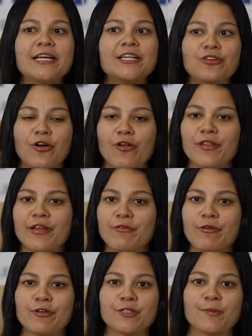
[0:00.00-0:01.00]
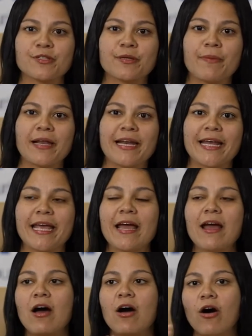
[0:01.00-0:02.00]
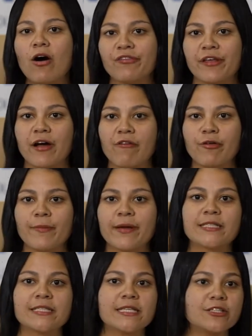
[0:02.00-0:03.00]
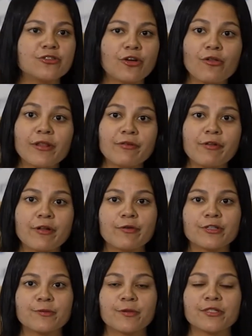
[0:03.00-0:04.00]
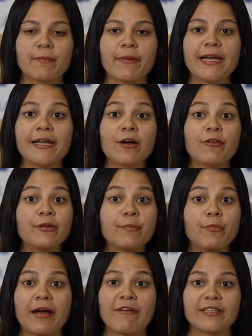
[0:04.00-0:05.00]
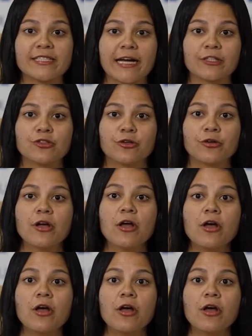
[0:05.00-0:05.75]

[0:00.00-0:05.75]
is not only the responsibility of the governments, it's not only the responsibility of the private sector.